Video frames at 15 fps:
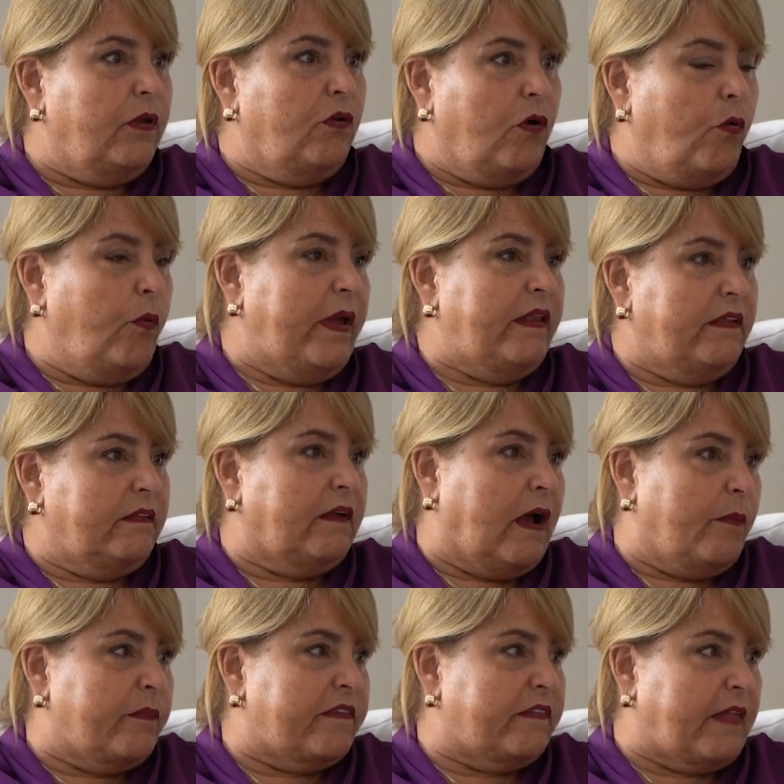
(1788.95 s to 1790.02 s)
you know when it
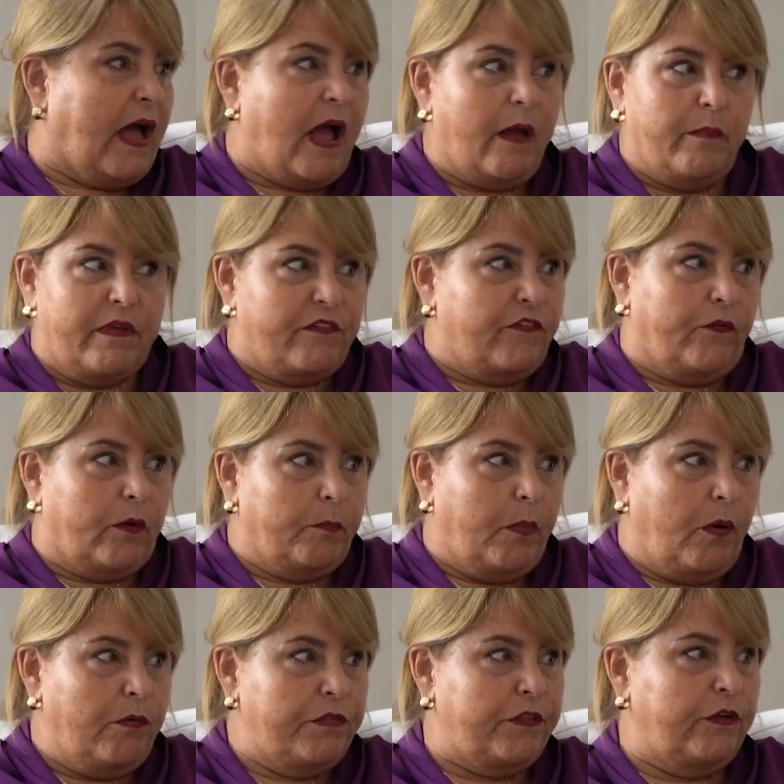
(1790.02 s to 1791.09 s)
comes time, it's for
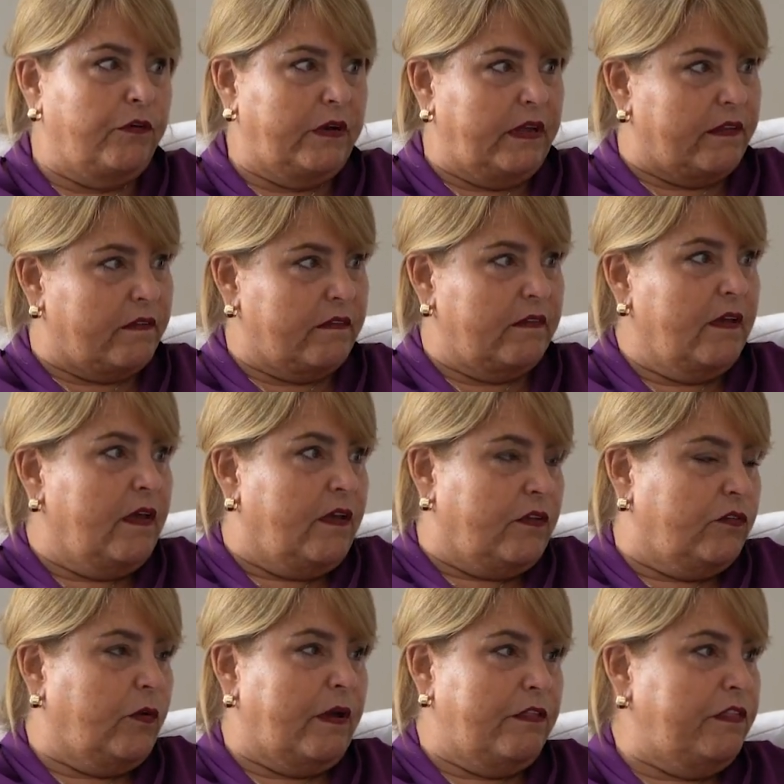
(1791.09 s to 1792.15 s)
both units. Mm-hmm.
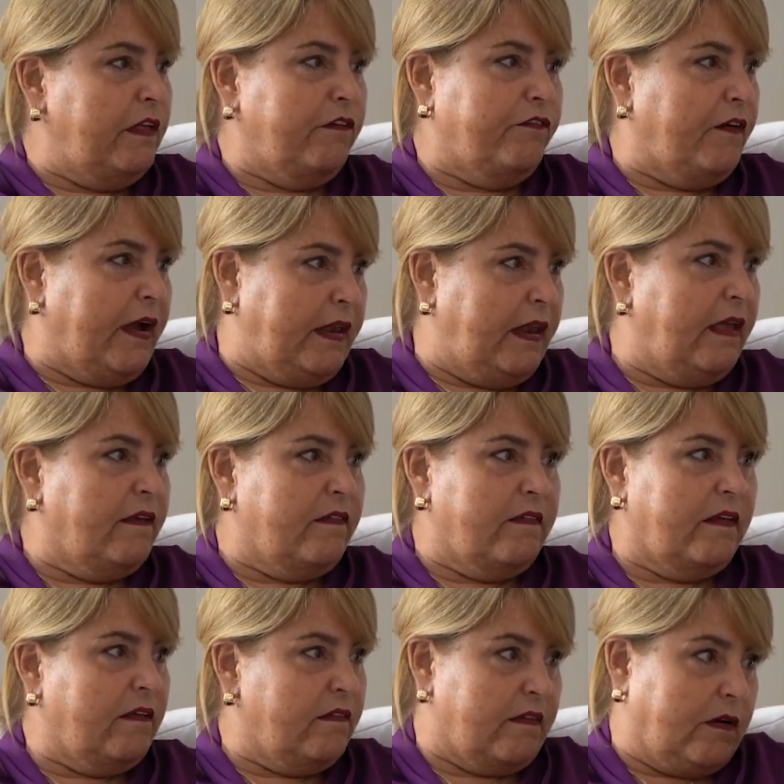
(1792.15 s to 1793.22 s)
So I think
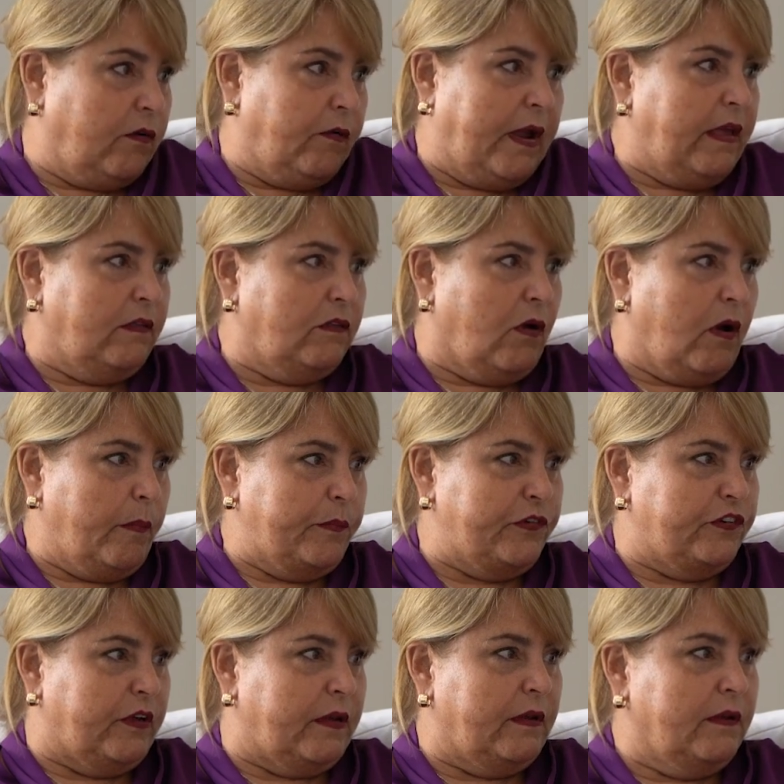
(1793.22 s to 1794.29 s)
financing is a great
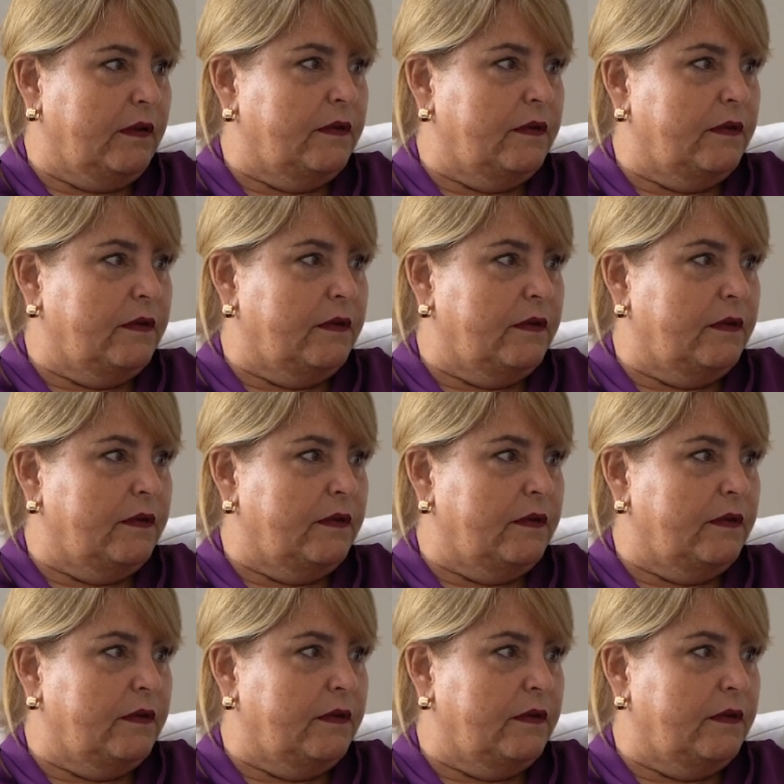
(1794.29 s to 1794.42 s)
option.